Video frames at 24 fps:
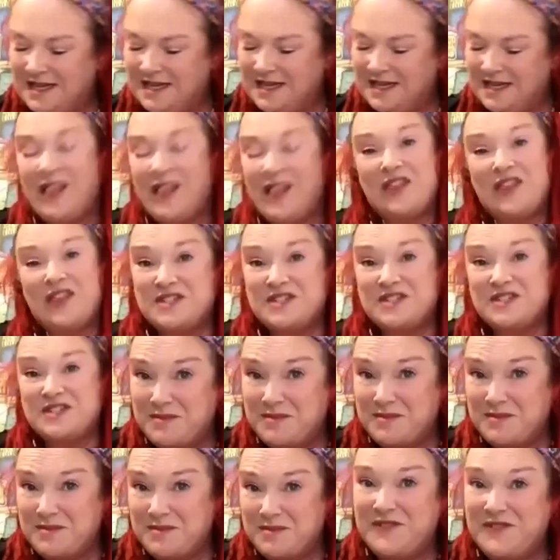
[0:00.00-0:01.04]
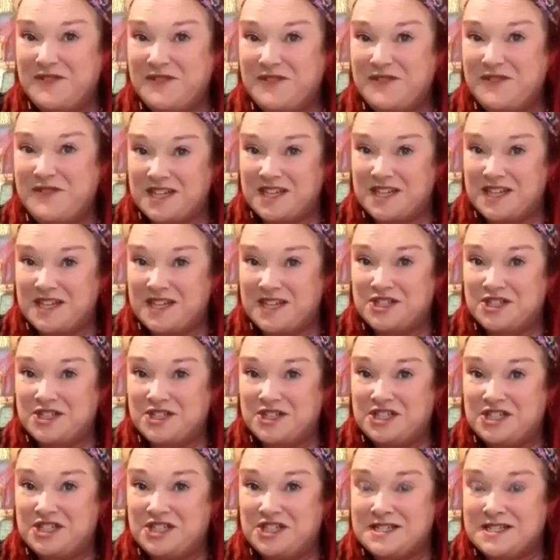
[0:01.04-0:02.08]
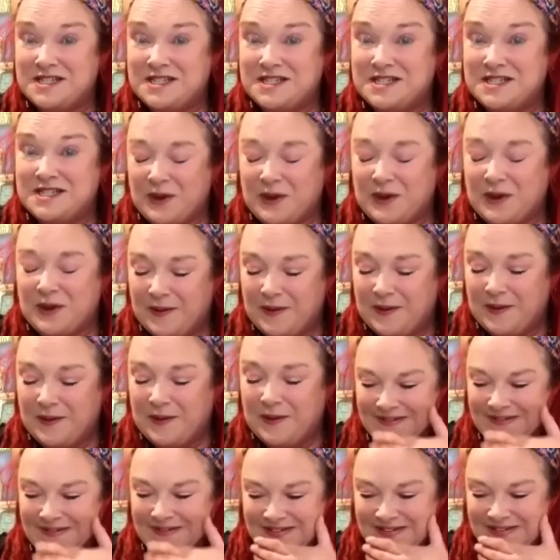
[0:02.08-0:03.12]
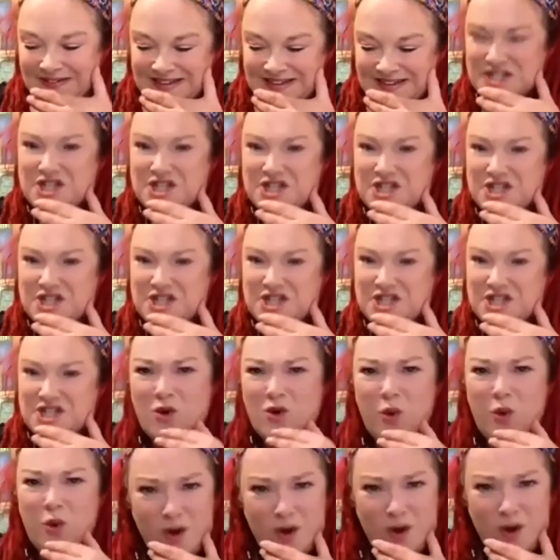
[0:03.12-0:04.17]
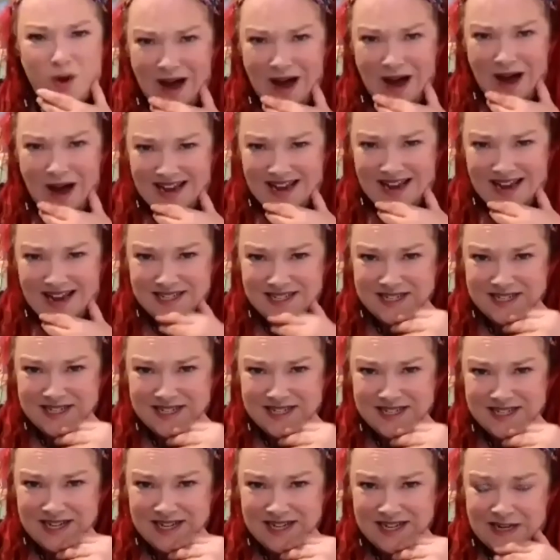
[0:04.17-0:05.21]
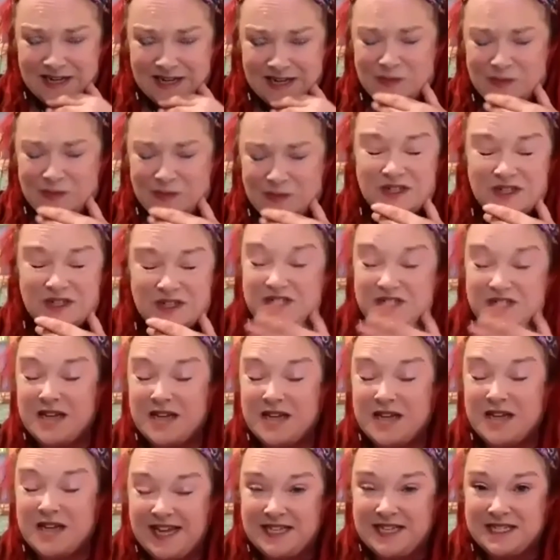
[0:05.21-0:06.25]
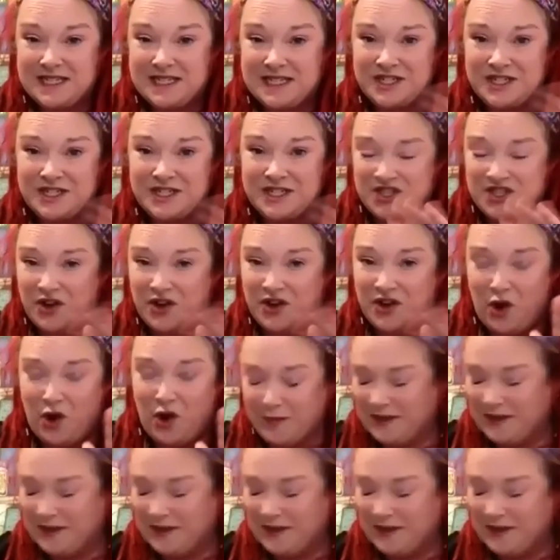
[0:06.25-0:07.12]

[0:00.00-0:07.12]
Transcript: there's somebody I've got to introduce you to. She's been quite quiet, which is nice. She's not normally